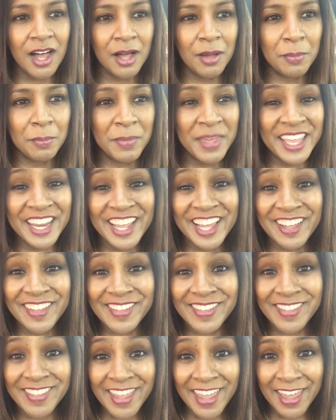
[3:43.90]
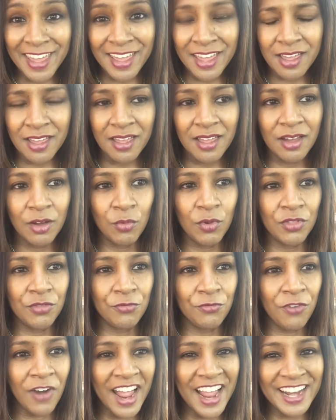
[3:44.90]
meaning a steak, with
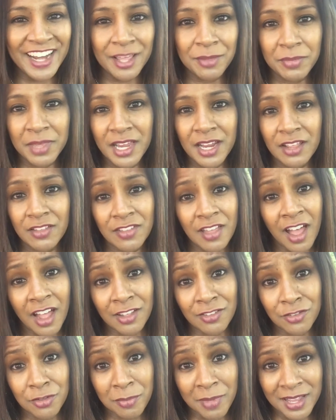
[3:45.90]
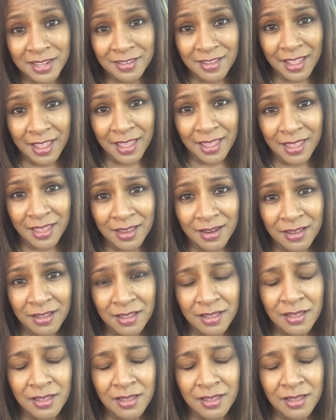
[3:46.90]
Friday meaning talking to my dad,